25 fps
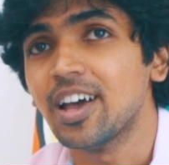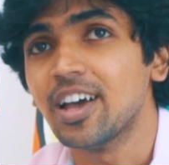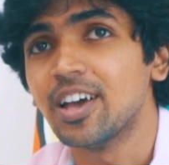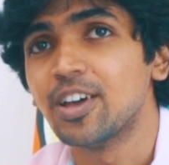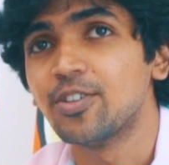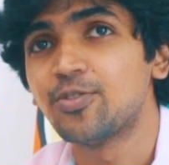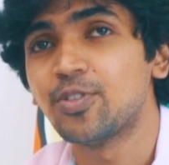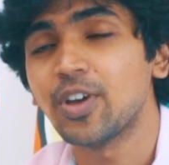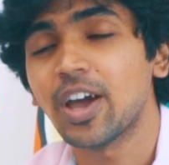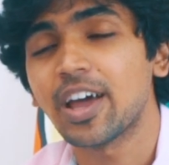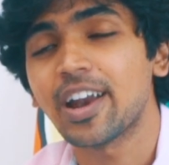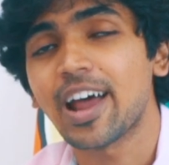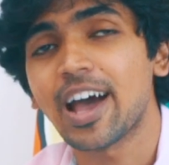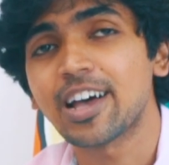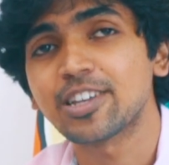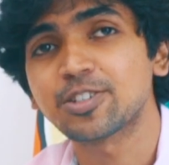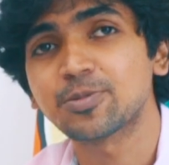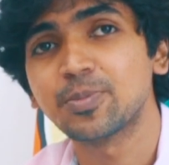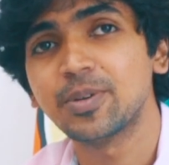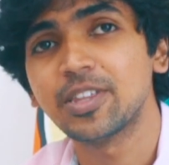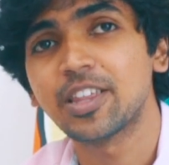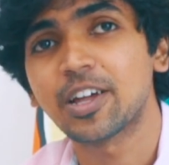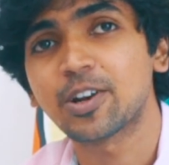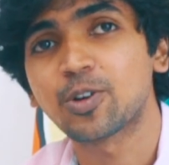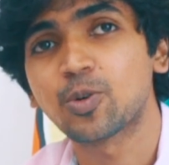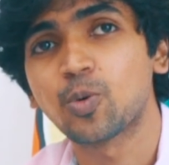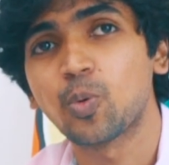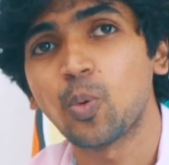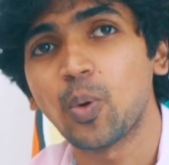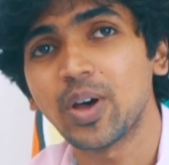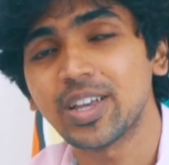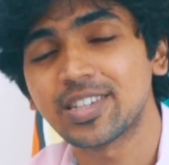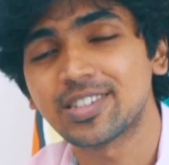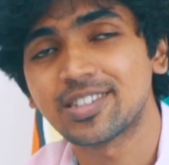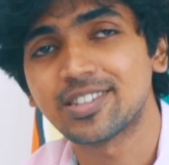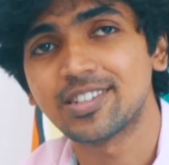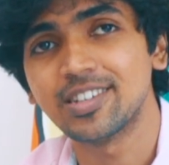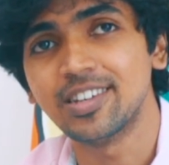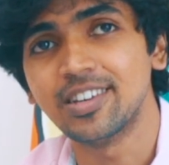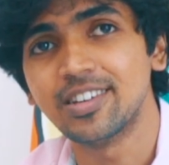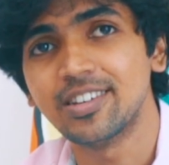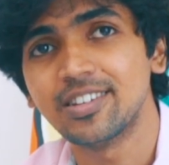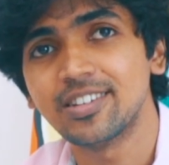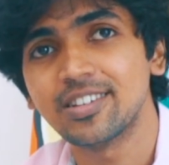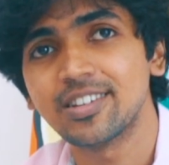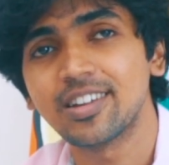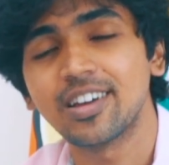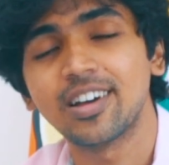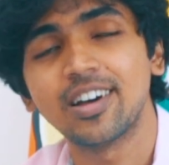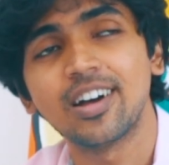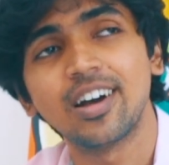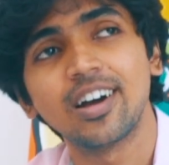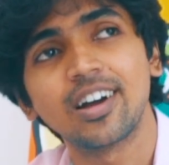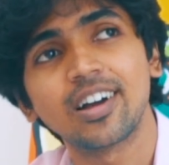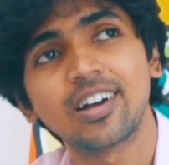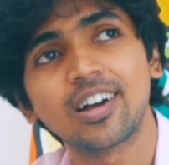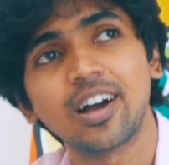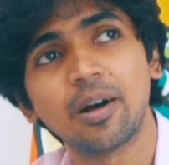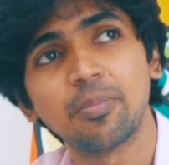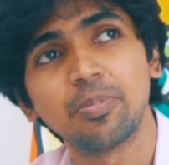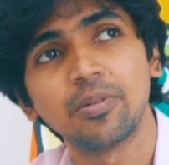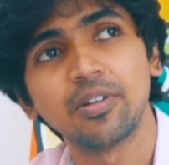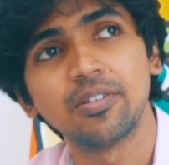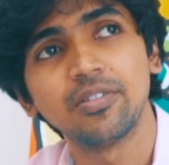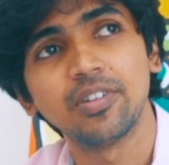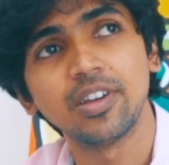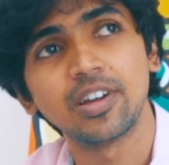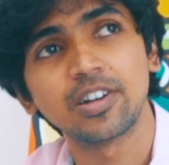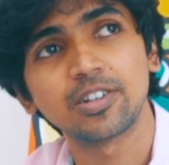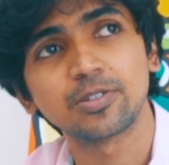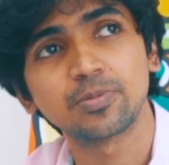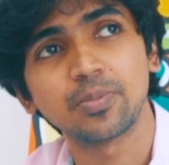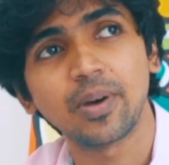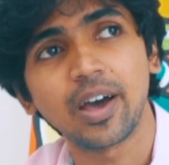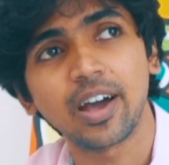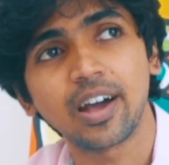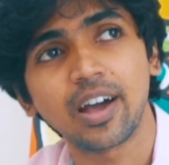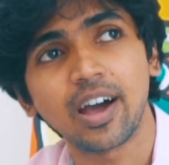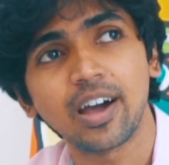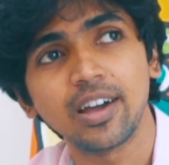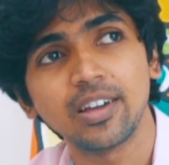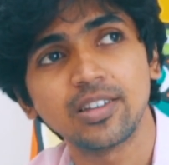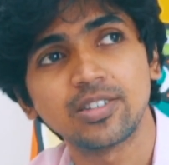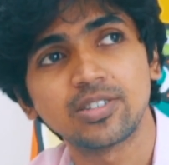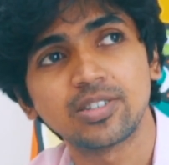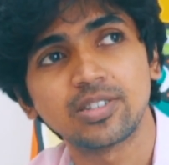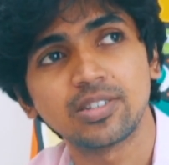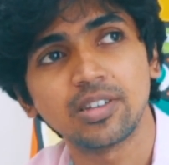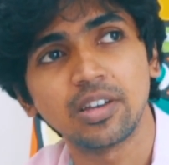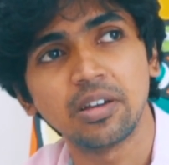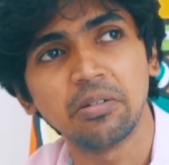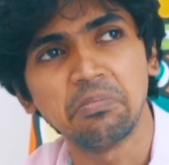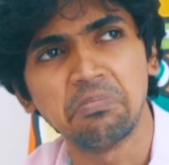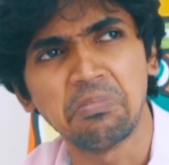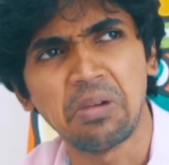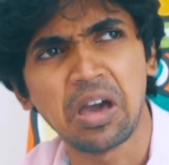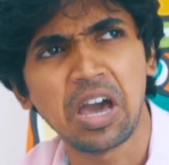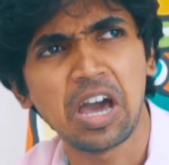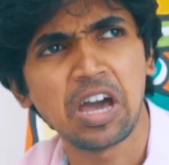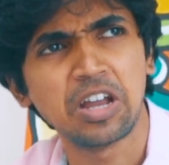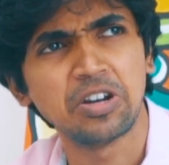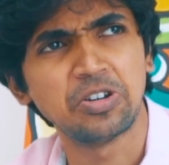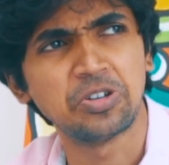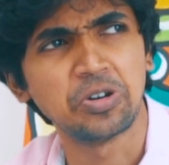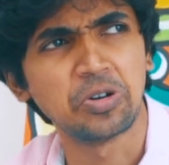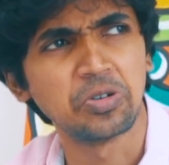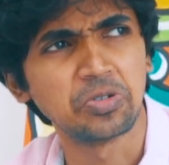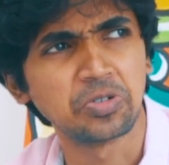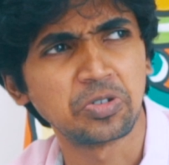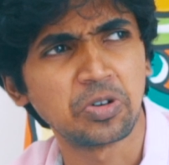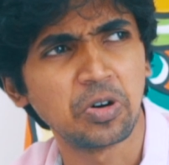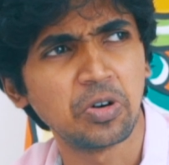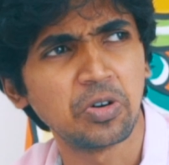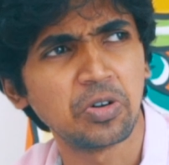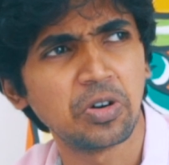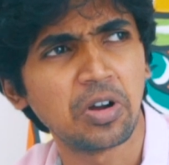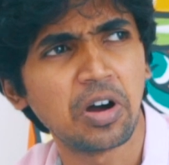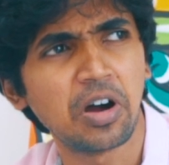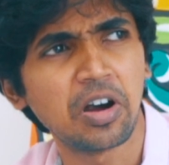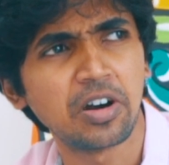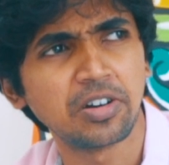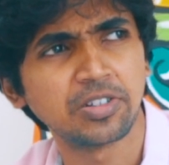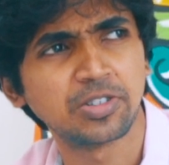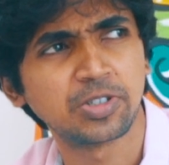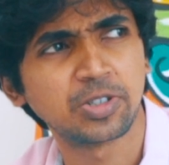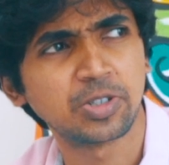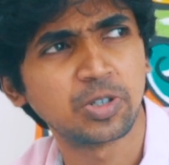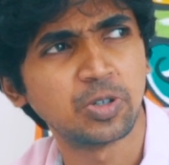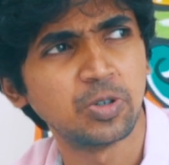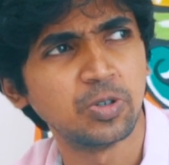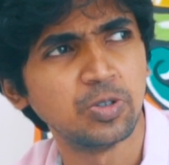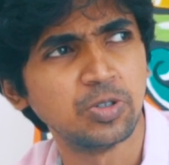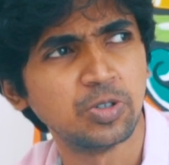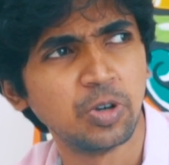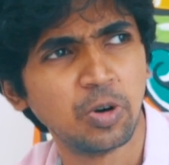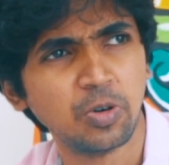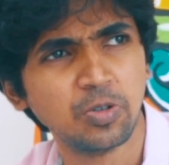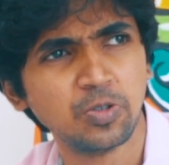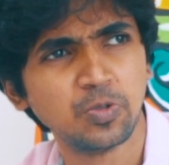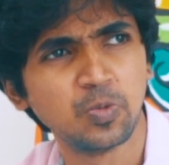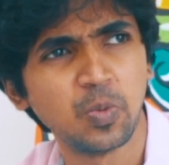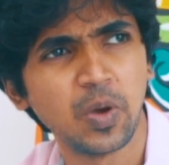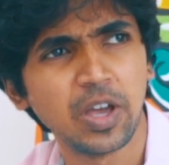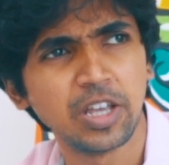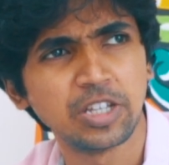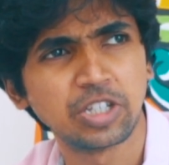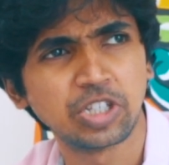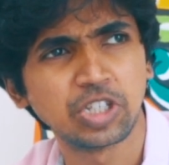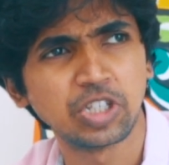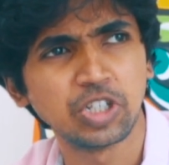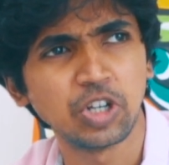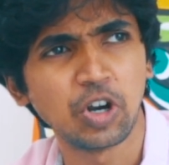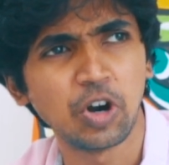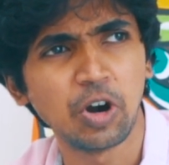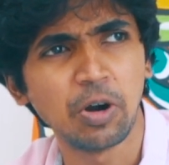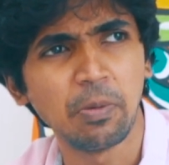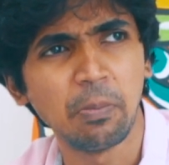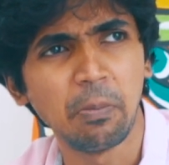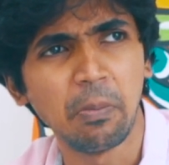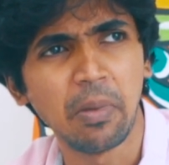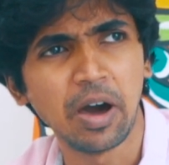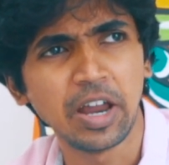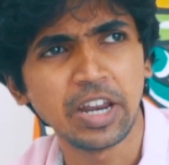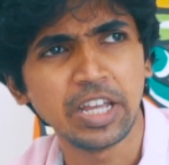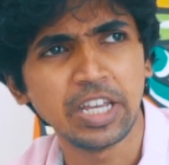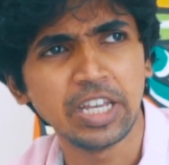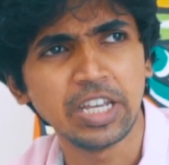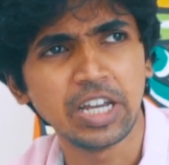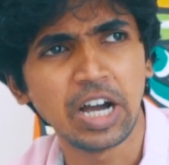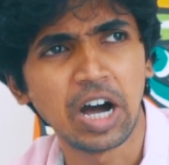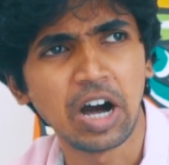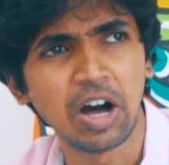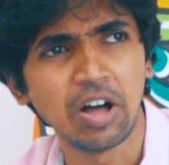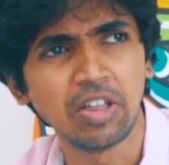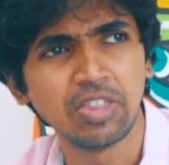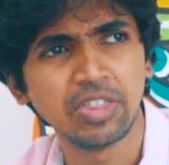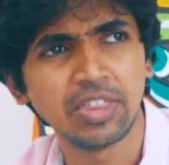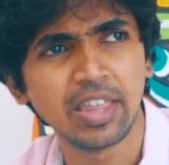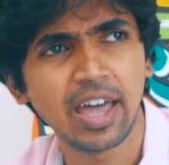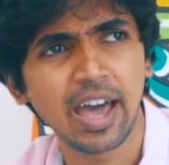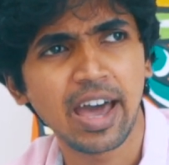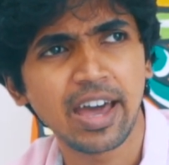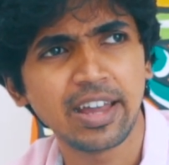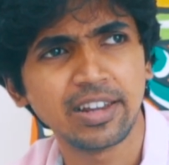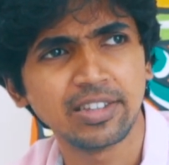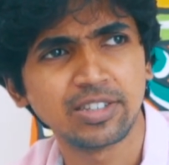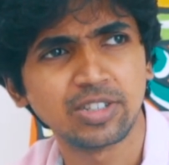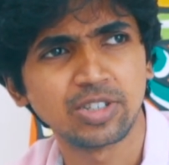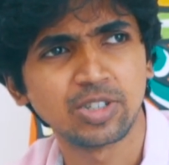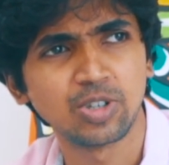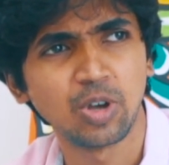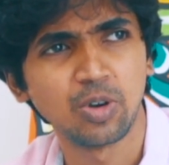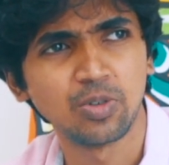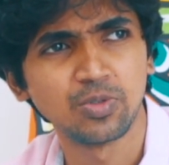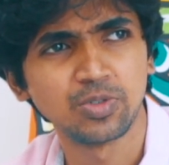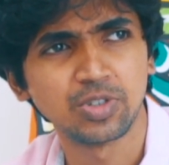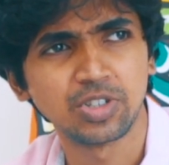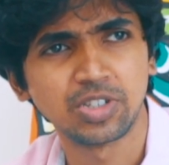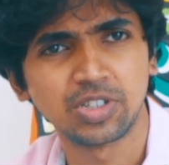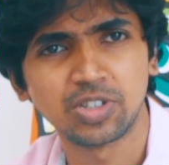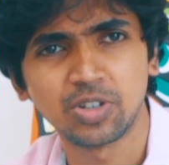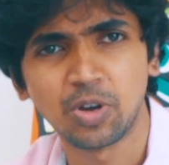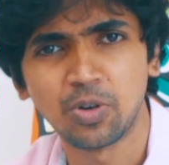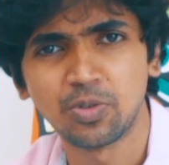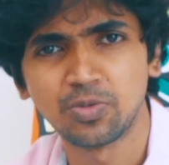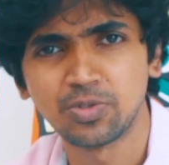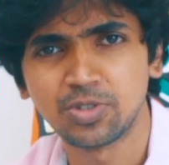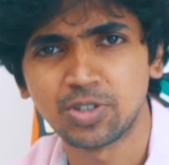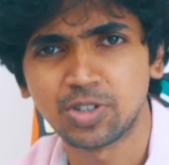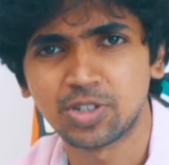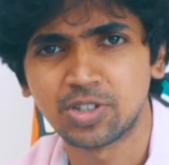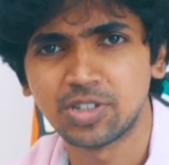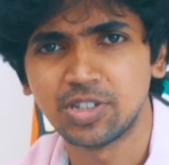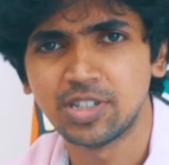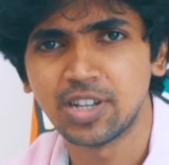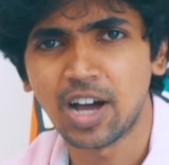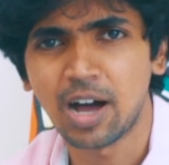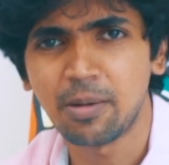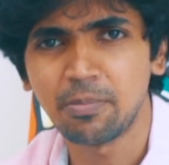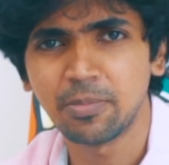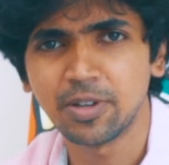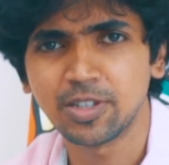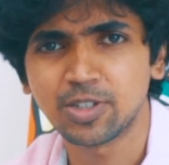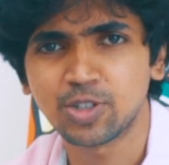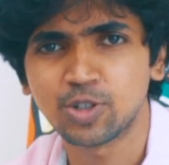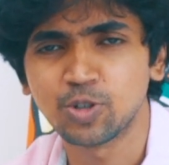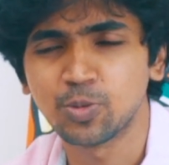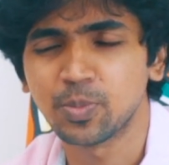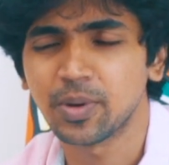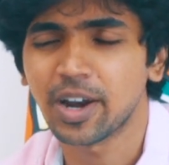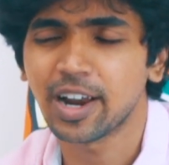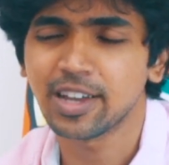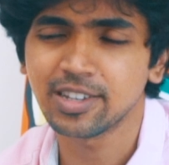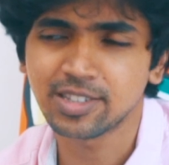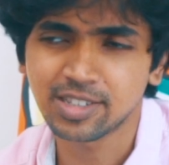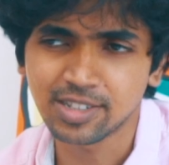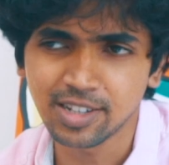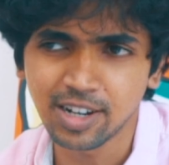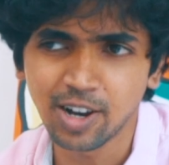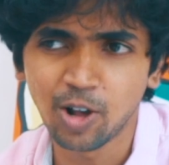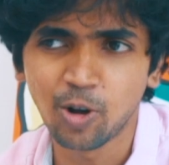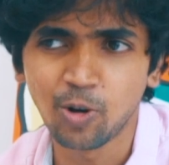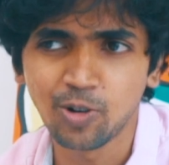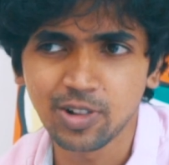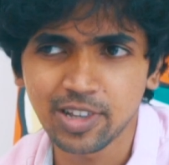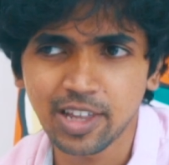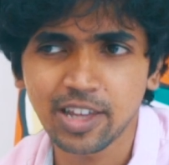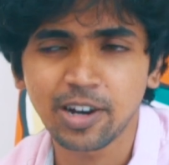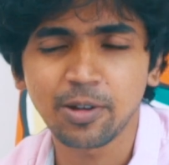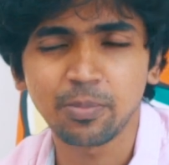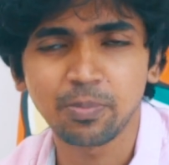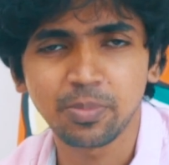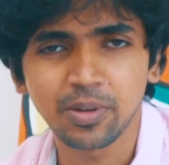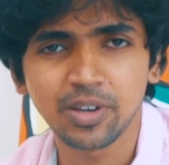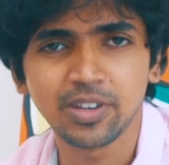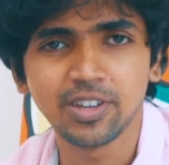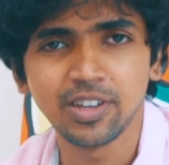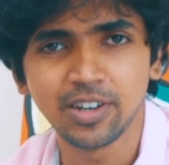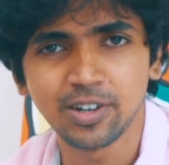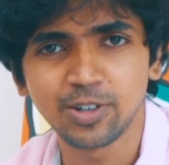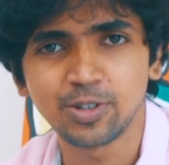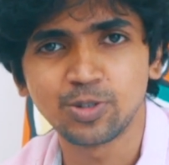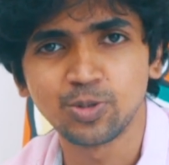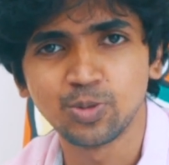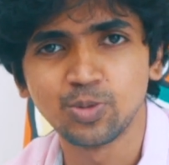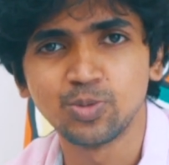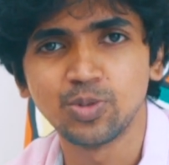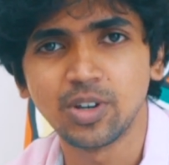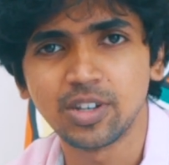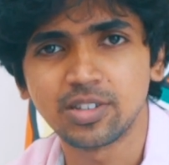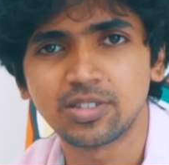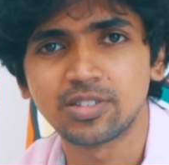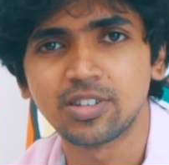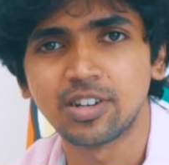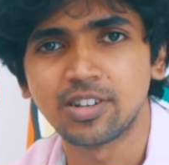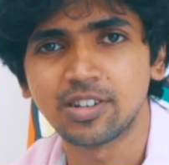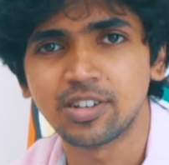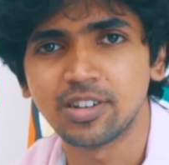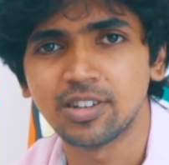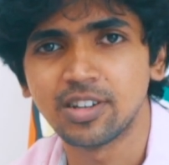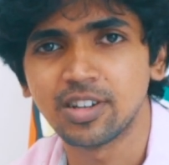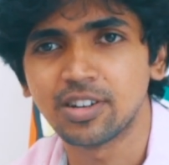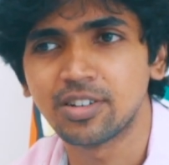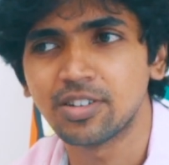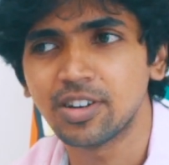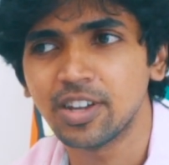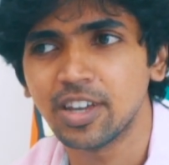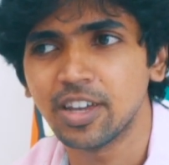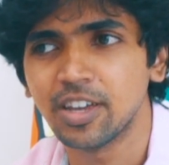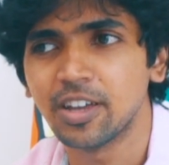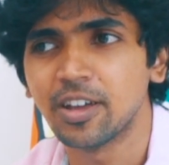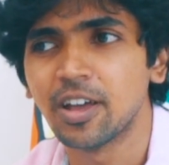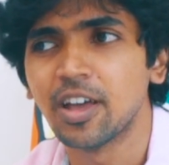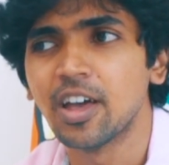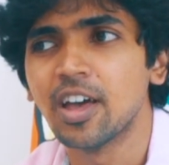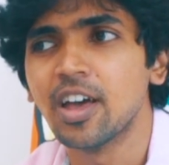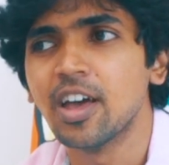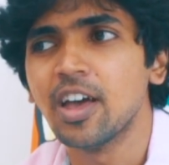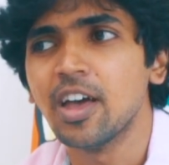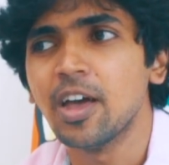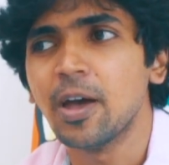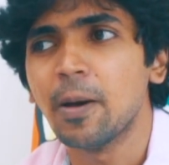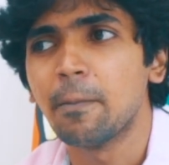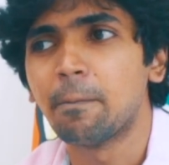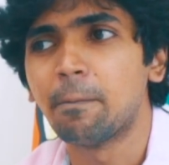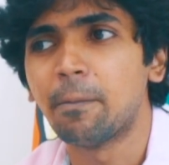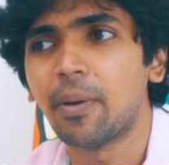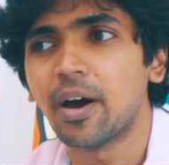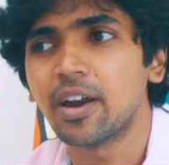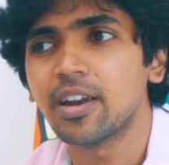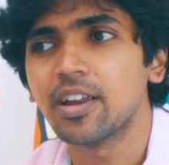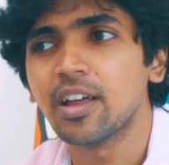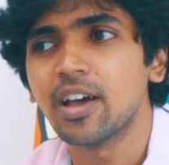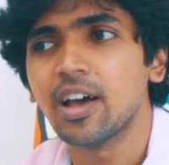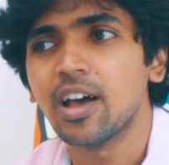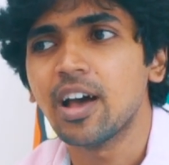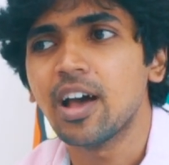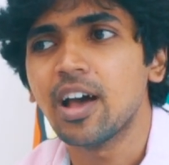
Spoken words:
if you had asked me that question a couple of years back, I'd say, man, don't go to art school. Don't waste your money on that. It's so dumb and stupid. I still hold that opinion to a certain degree. But